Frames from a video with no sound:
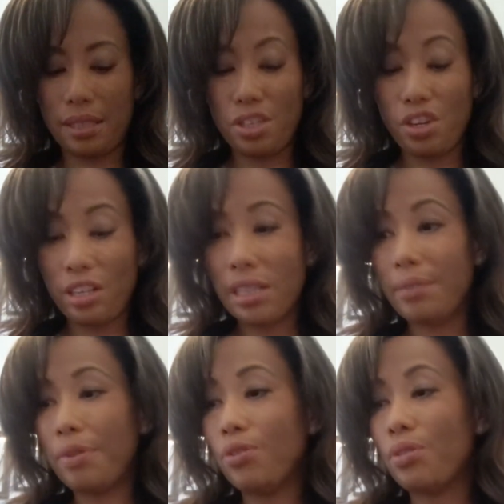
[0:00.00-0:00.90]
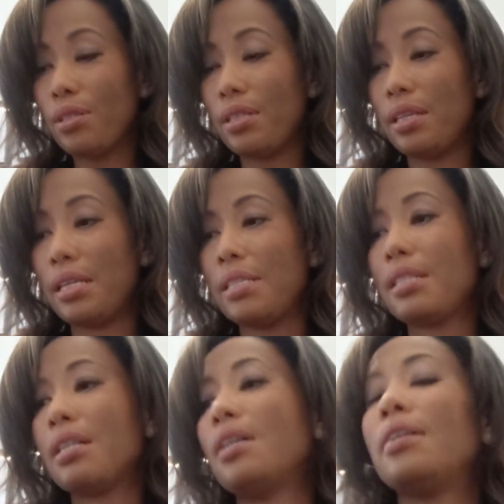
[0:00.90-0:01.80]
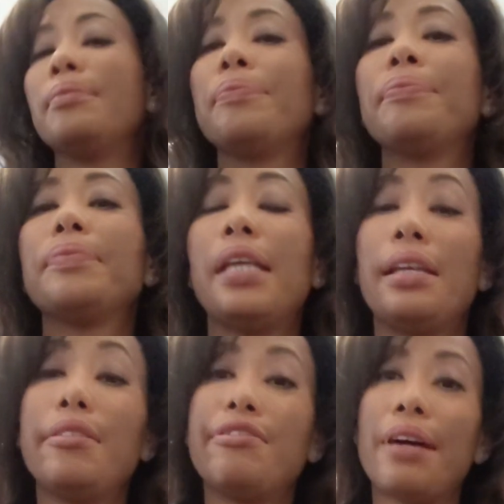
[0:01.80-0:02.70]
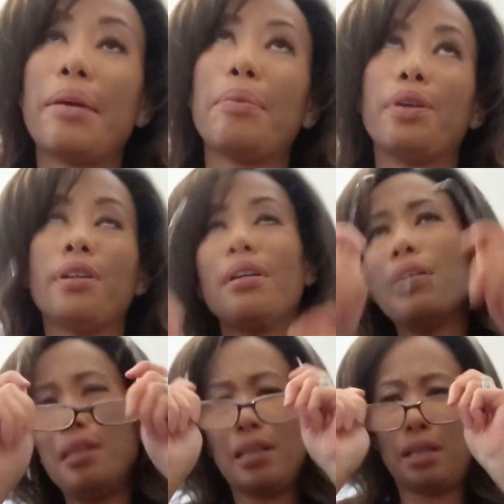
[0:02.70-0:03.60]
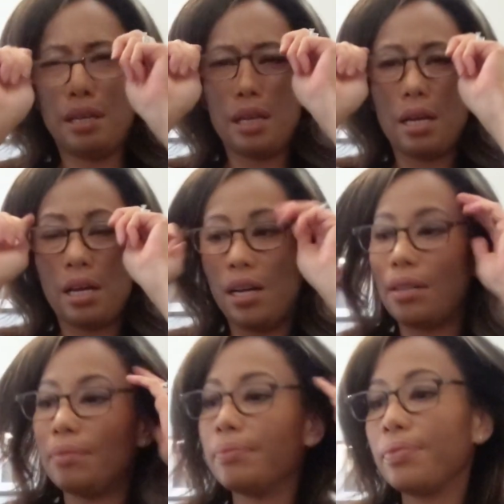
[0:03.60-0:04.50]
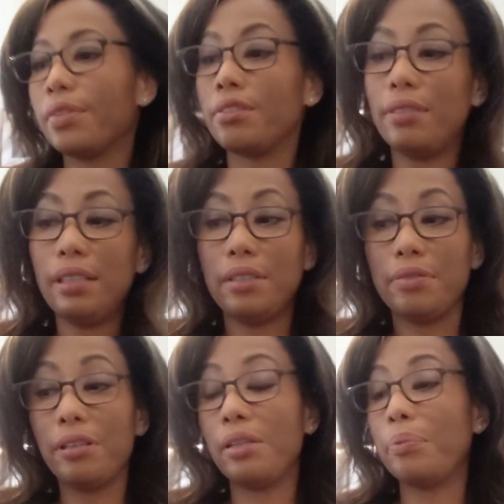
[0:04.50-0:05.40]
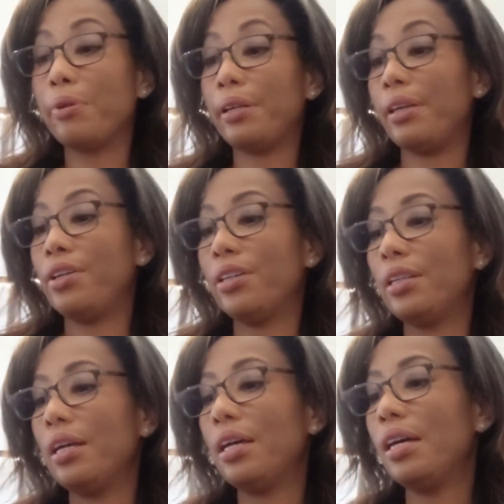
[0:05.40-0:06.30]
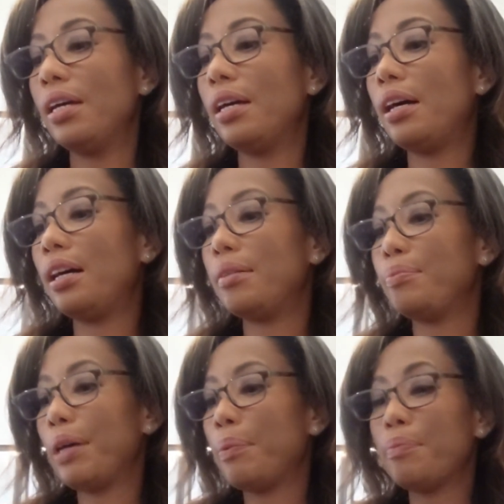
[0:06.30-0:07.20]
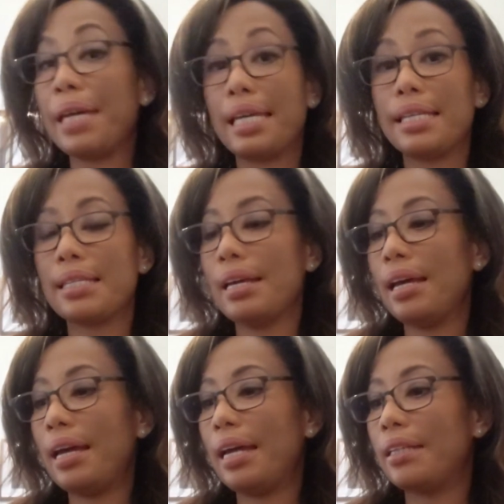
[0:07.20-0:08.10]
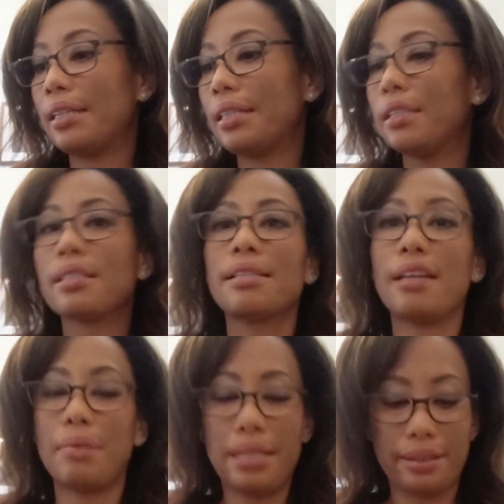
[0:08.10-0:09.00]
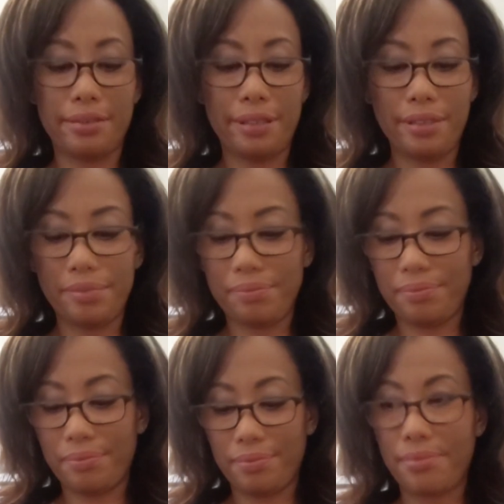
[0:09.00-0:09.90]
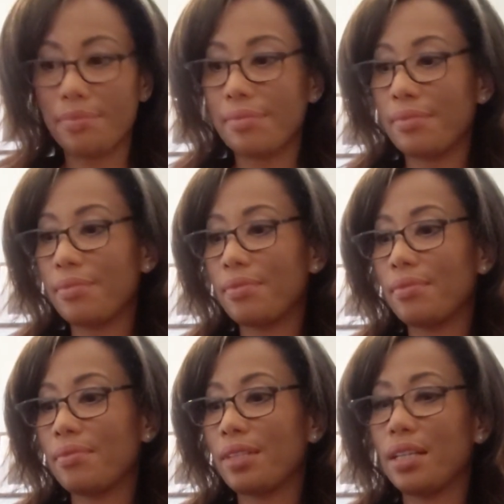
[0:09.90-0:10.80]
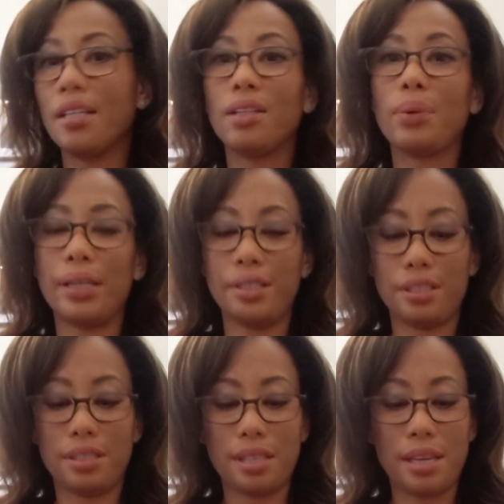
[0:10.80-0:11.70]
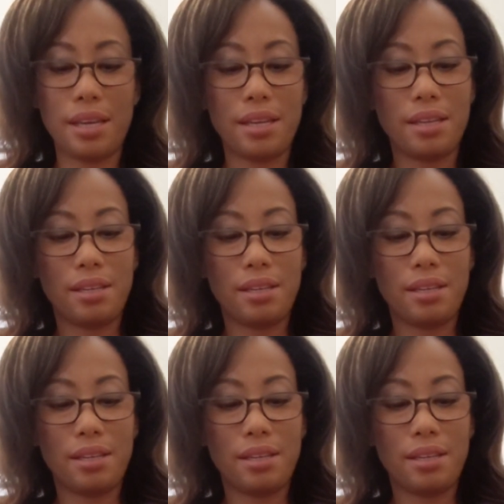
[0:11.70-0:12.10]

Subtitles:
the yarn I'm using is native fiber. It's really pretty yarn. Pebble base, and the color is Climbing Ivy. The colorway, I should say.